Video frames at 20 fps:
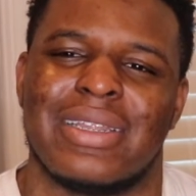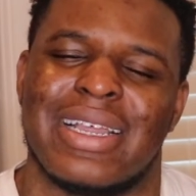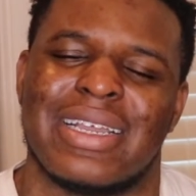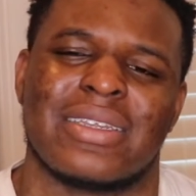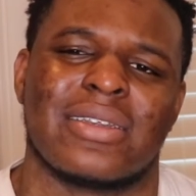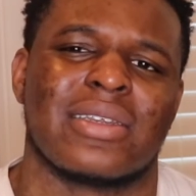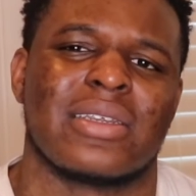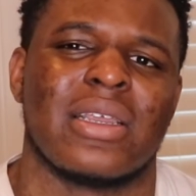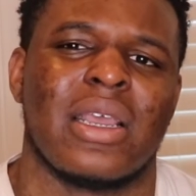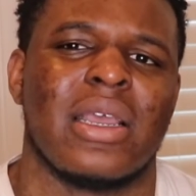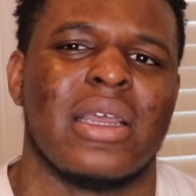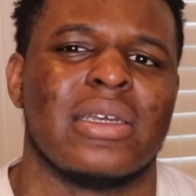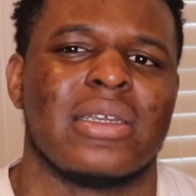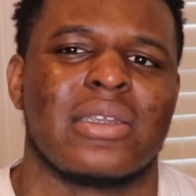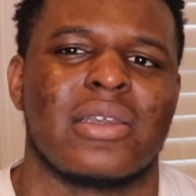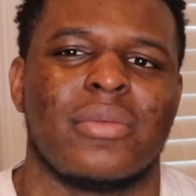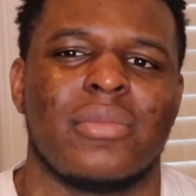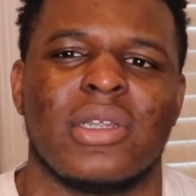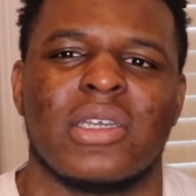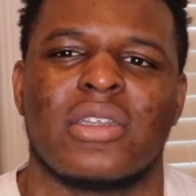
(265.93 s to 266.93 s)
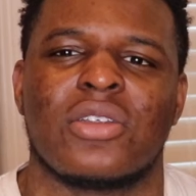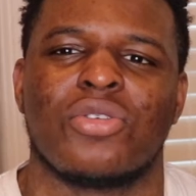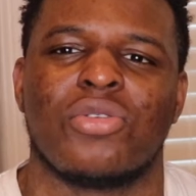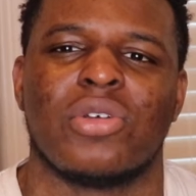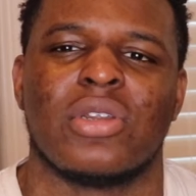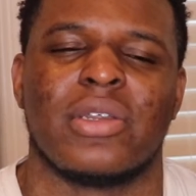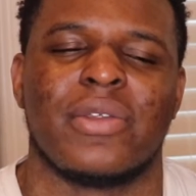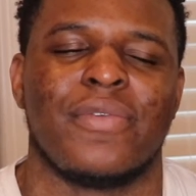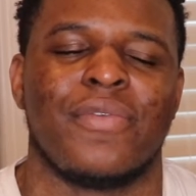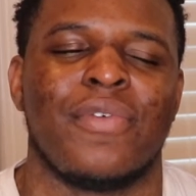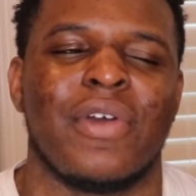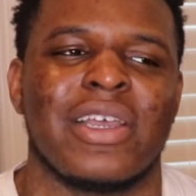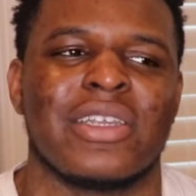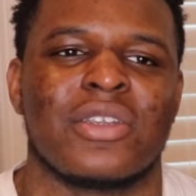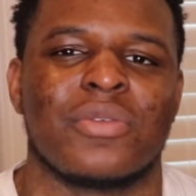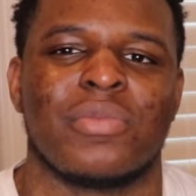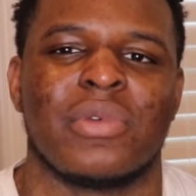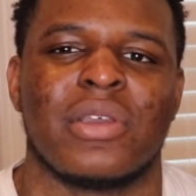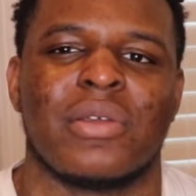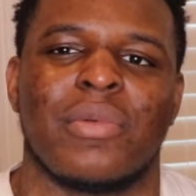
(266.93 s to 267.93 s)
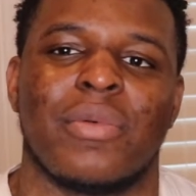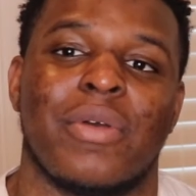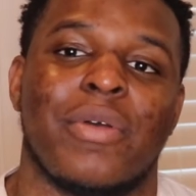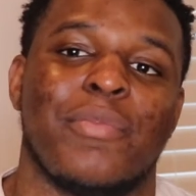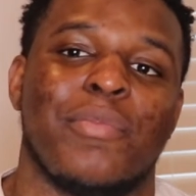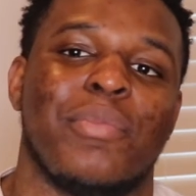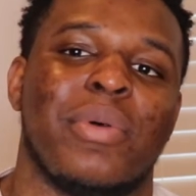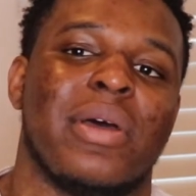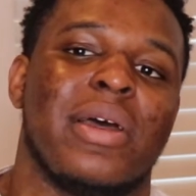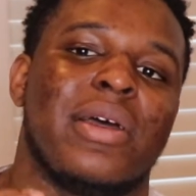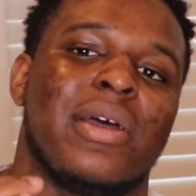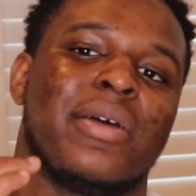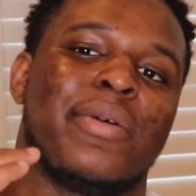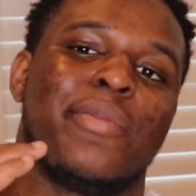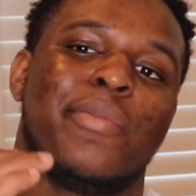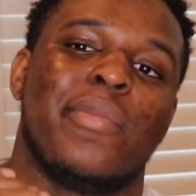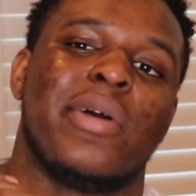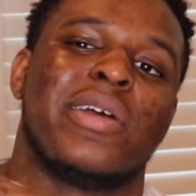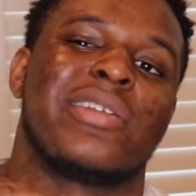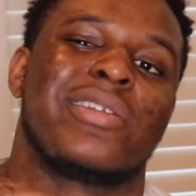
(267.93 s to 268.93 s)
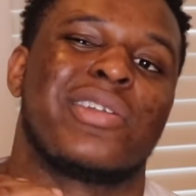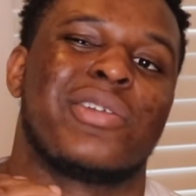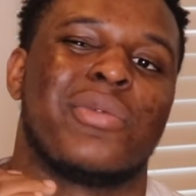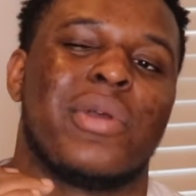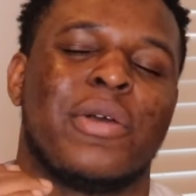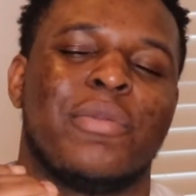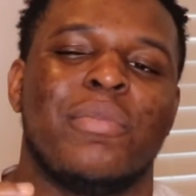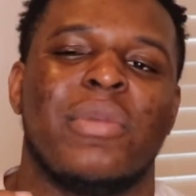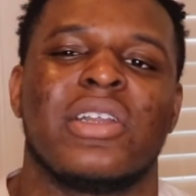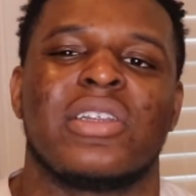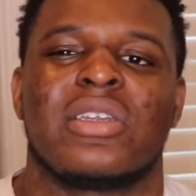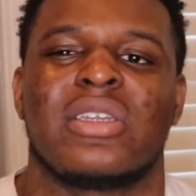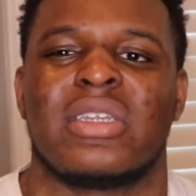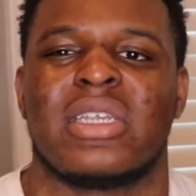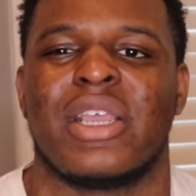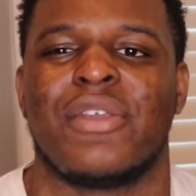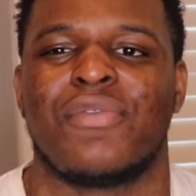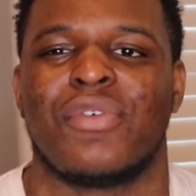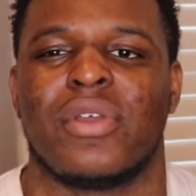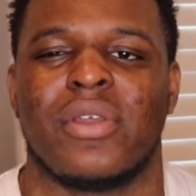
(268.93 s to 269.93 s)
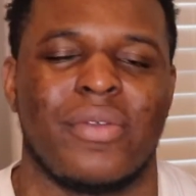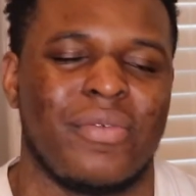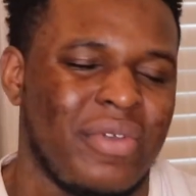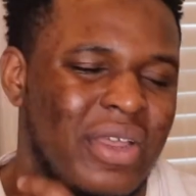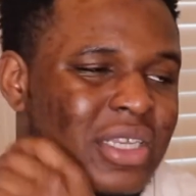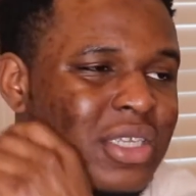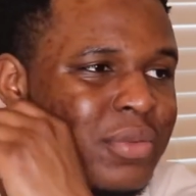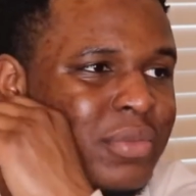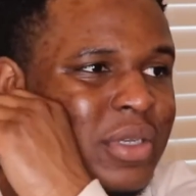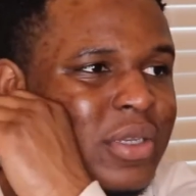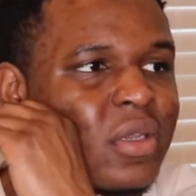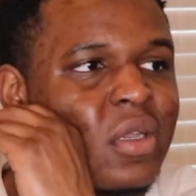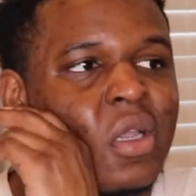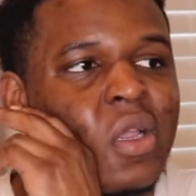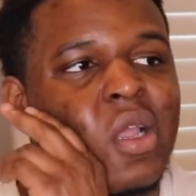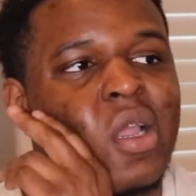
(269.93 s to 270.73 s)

That's similar to an investment, but a much safer investment.